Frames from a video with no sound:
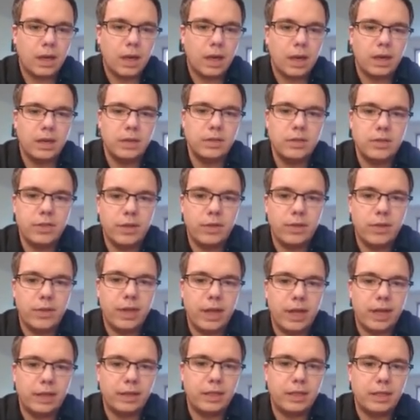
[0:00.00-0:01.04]
And so
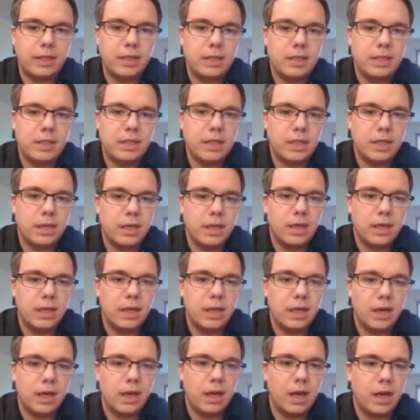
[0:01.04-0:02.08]
that is
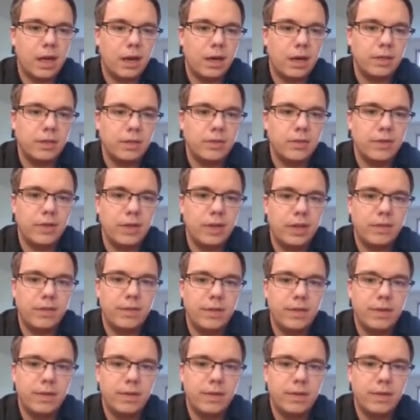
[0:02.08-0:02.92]
our derivative.